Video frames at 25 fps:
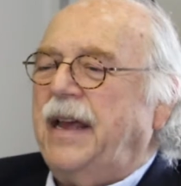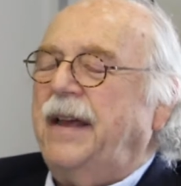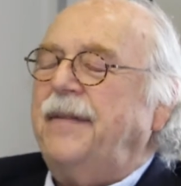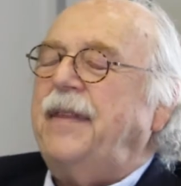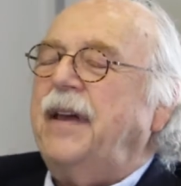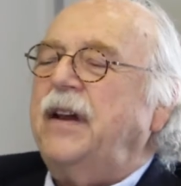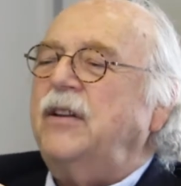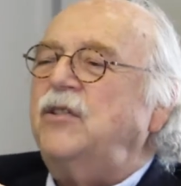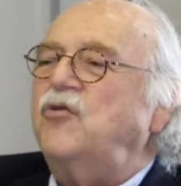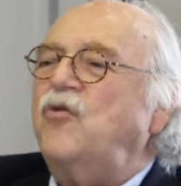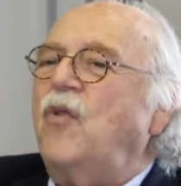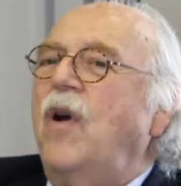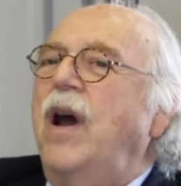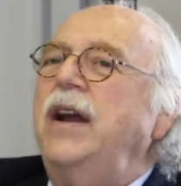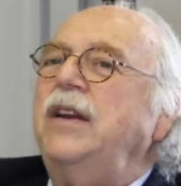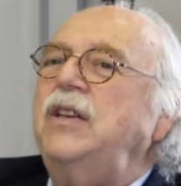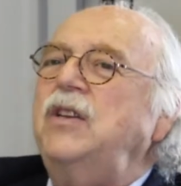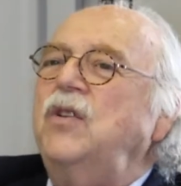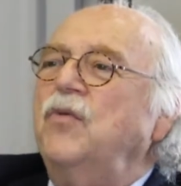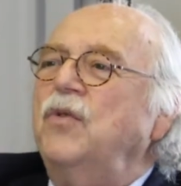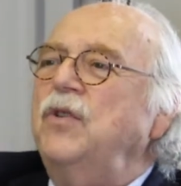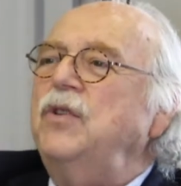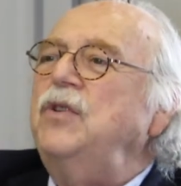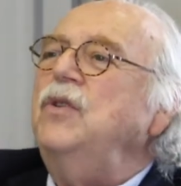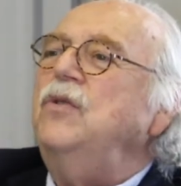They're trying
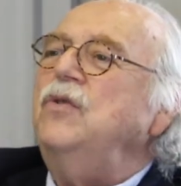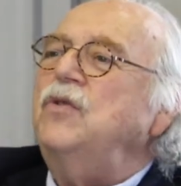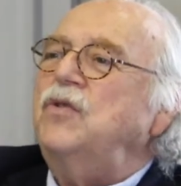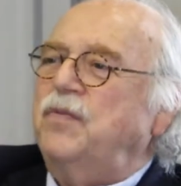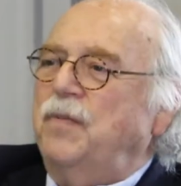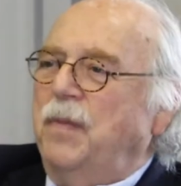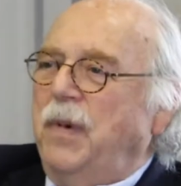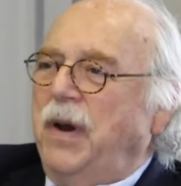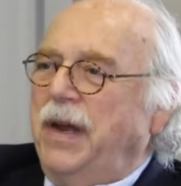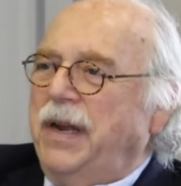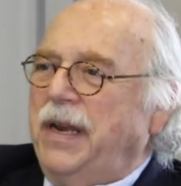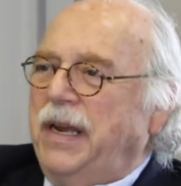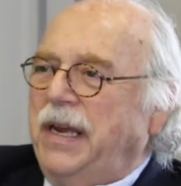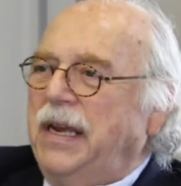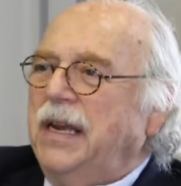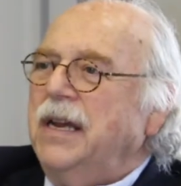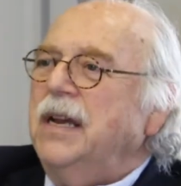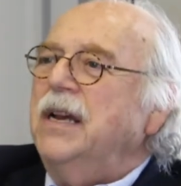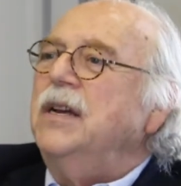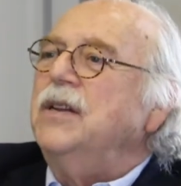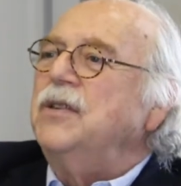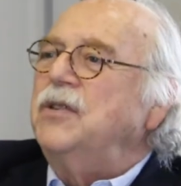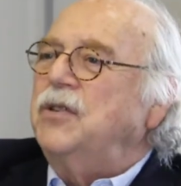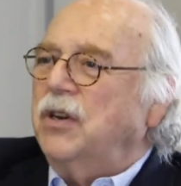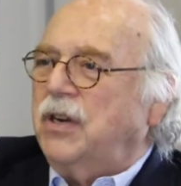to reduce money
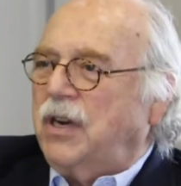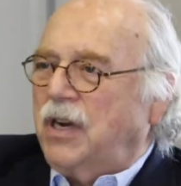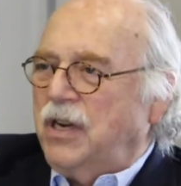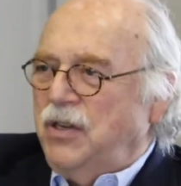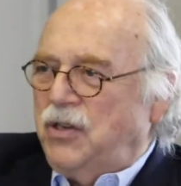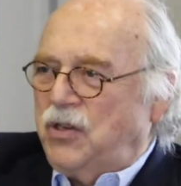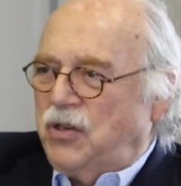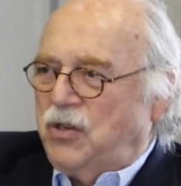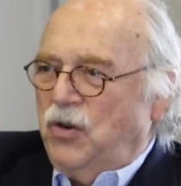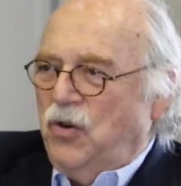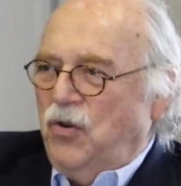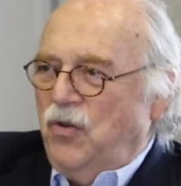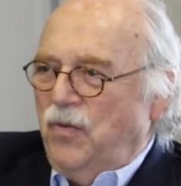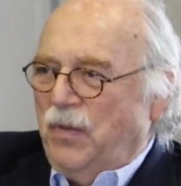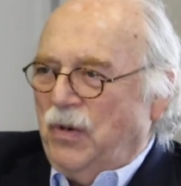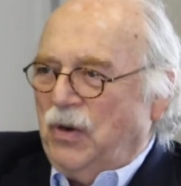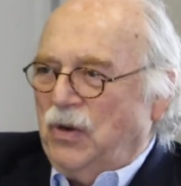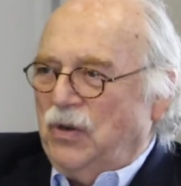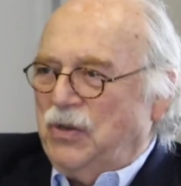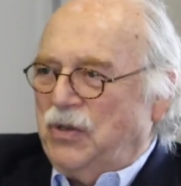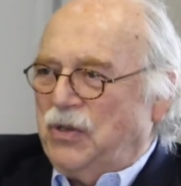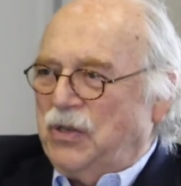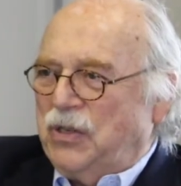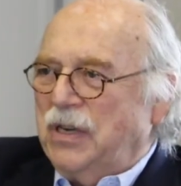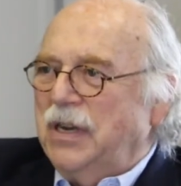to
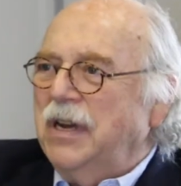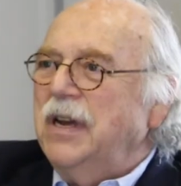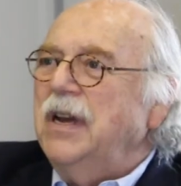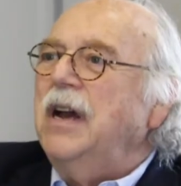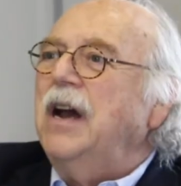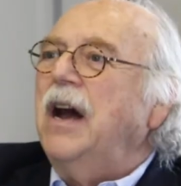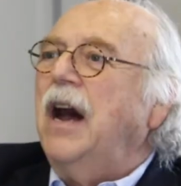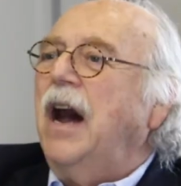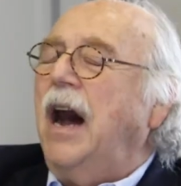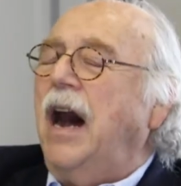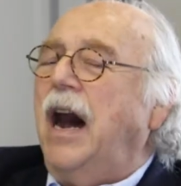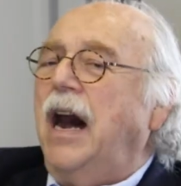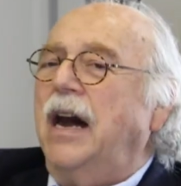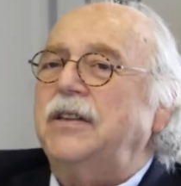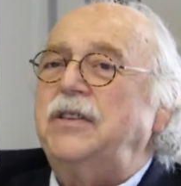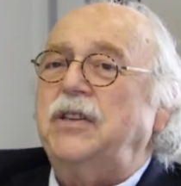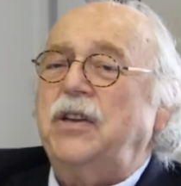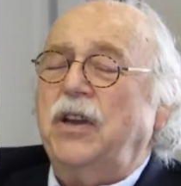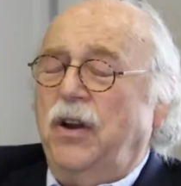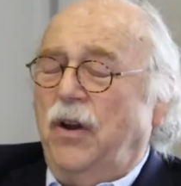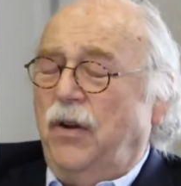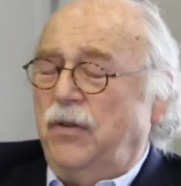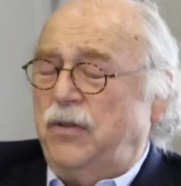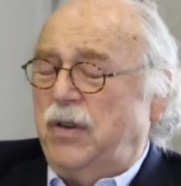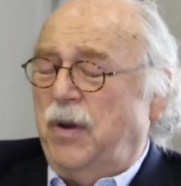consumers,
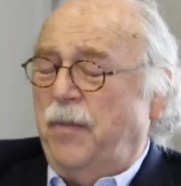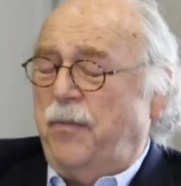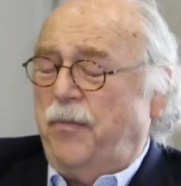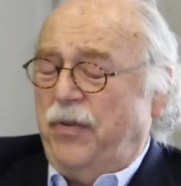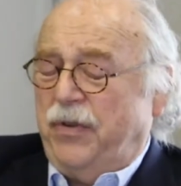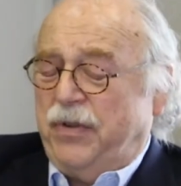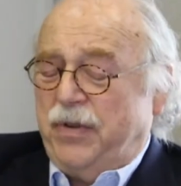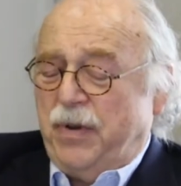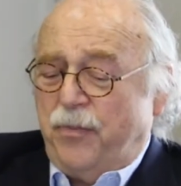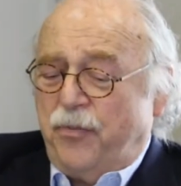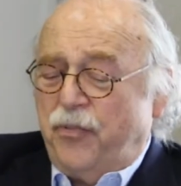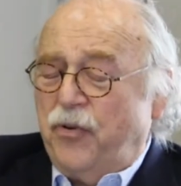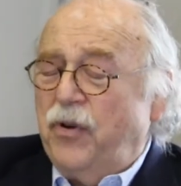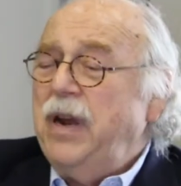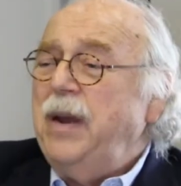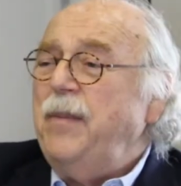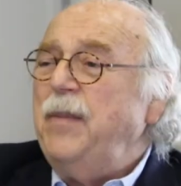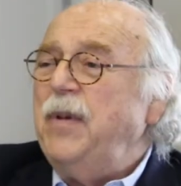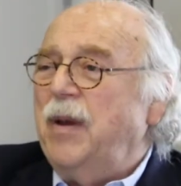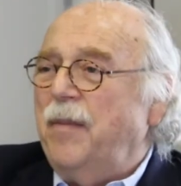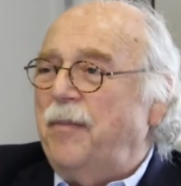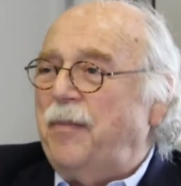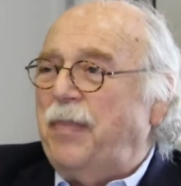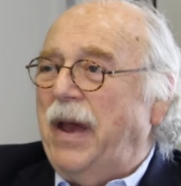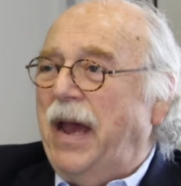to
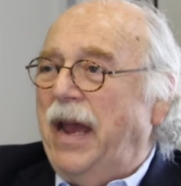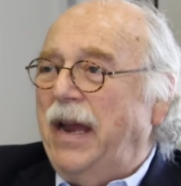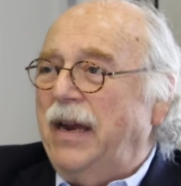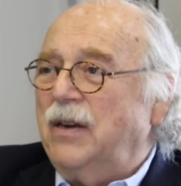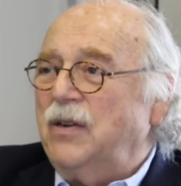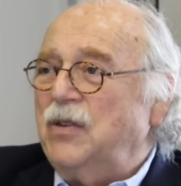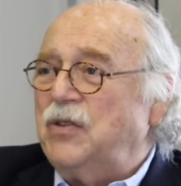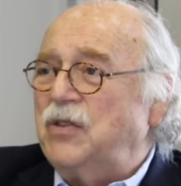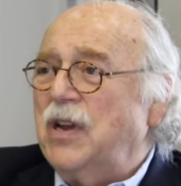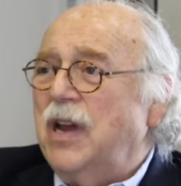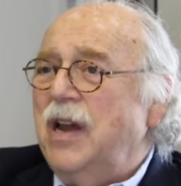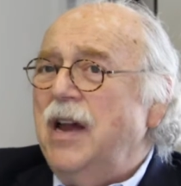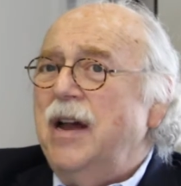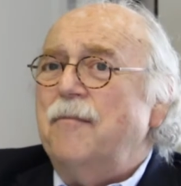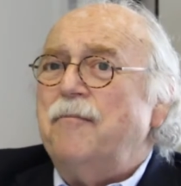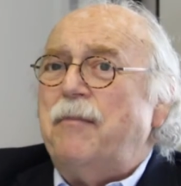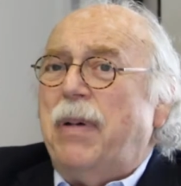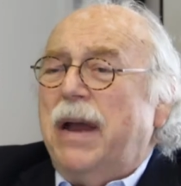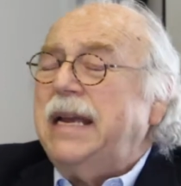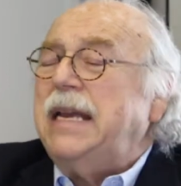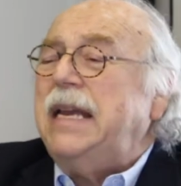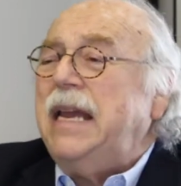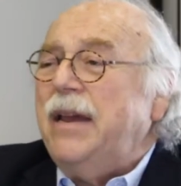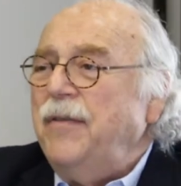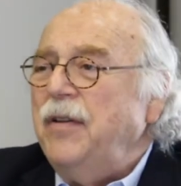premium payers
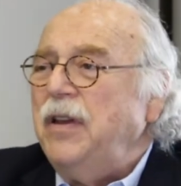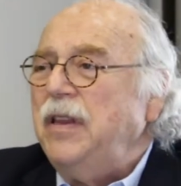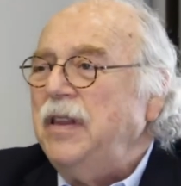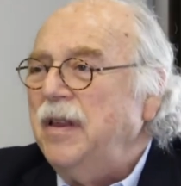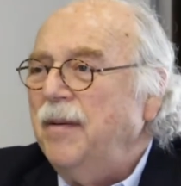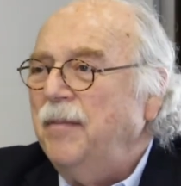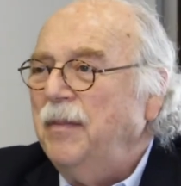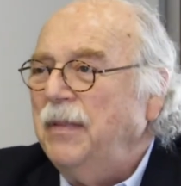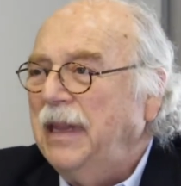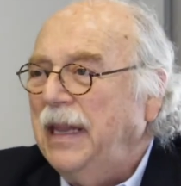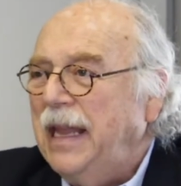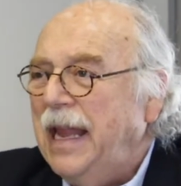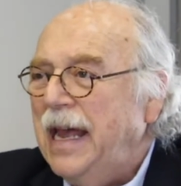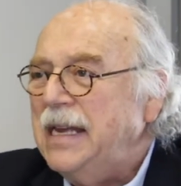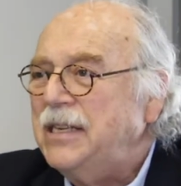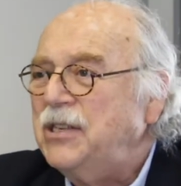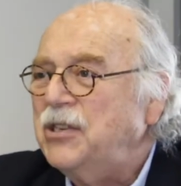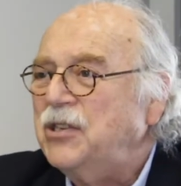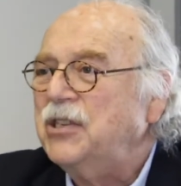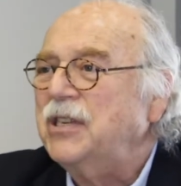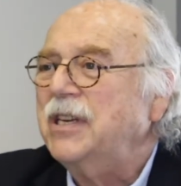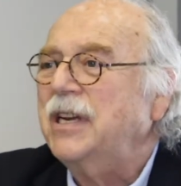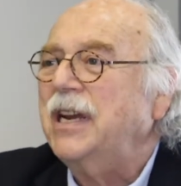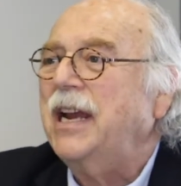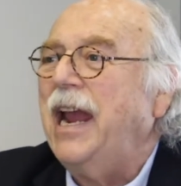by giving them
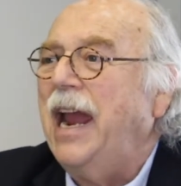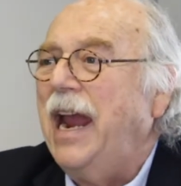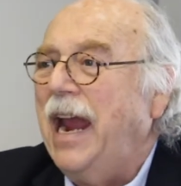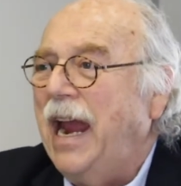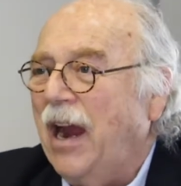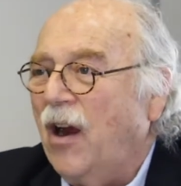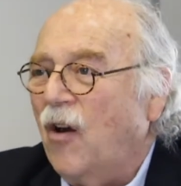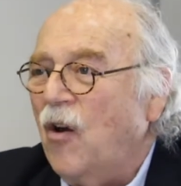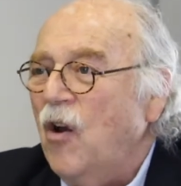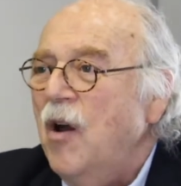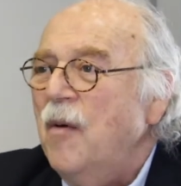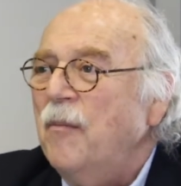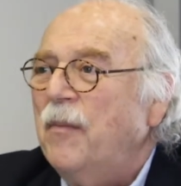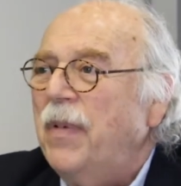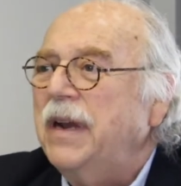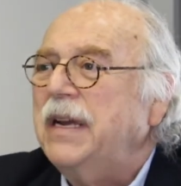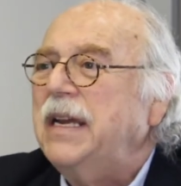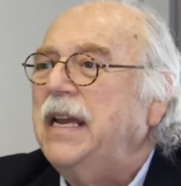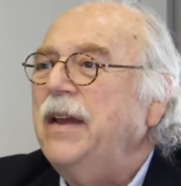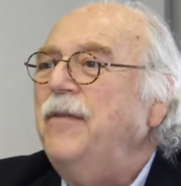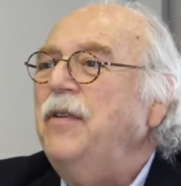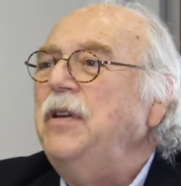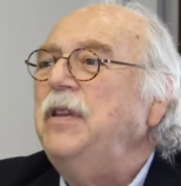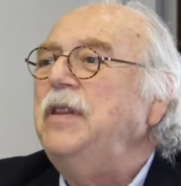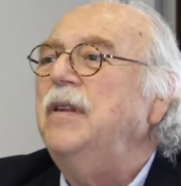less care, by
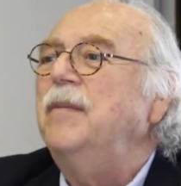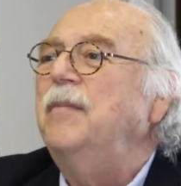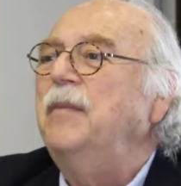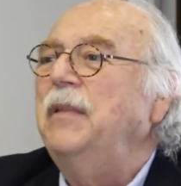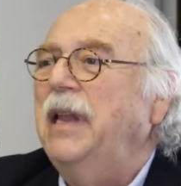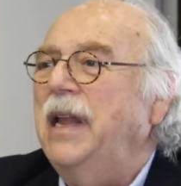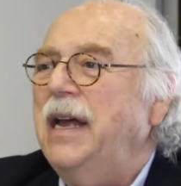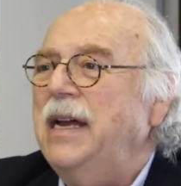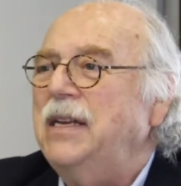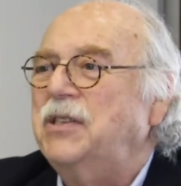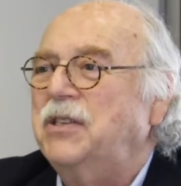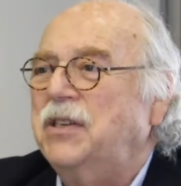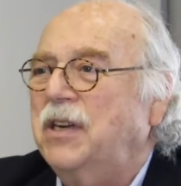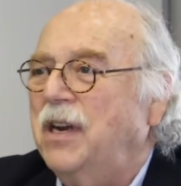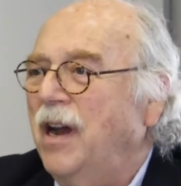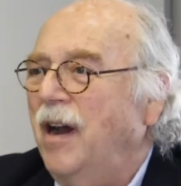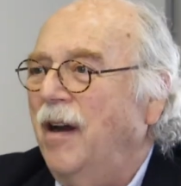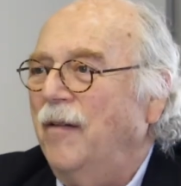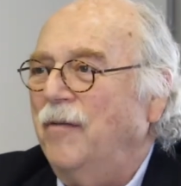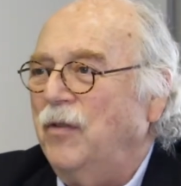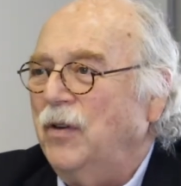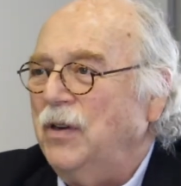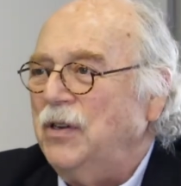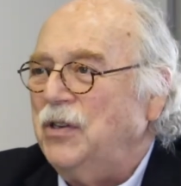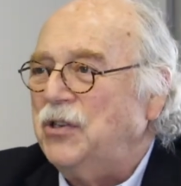giving them less
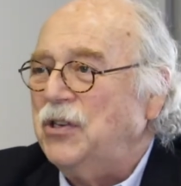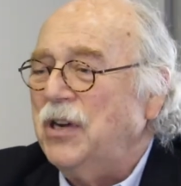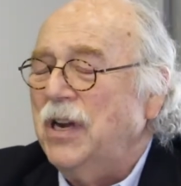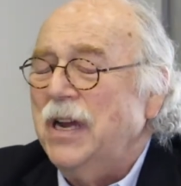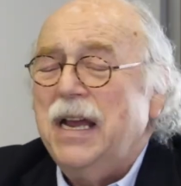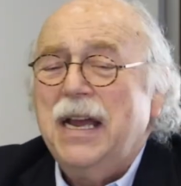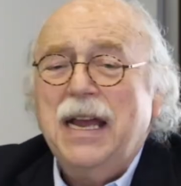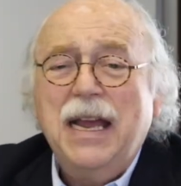coverage.